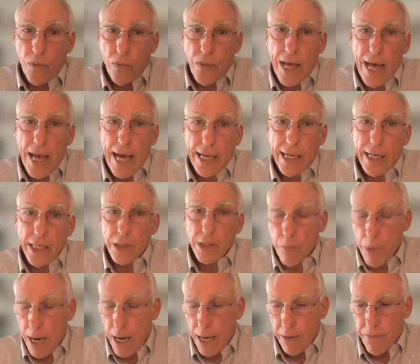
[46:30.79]
that is
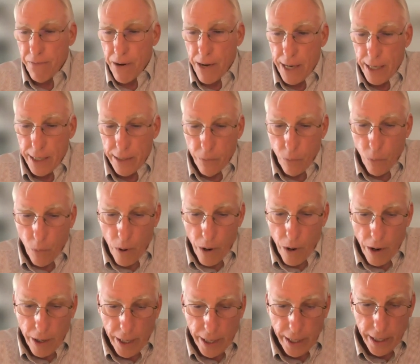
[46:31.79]
modified,
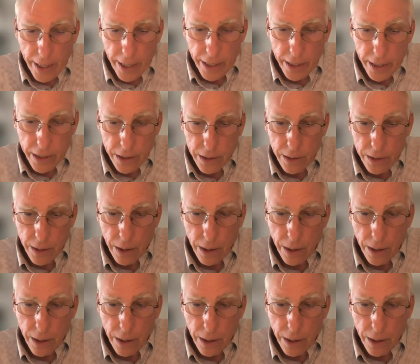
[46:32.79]
where it is